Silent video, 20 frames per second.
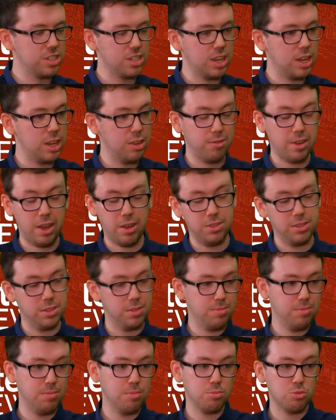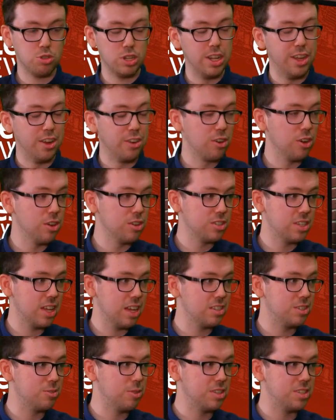and he found a brilliant cross
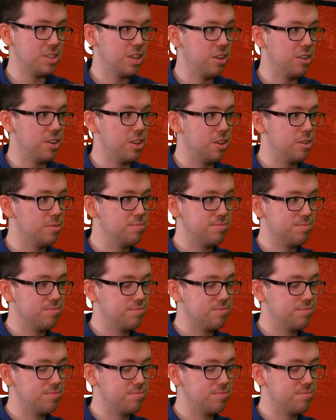out to Antonio.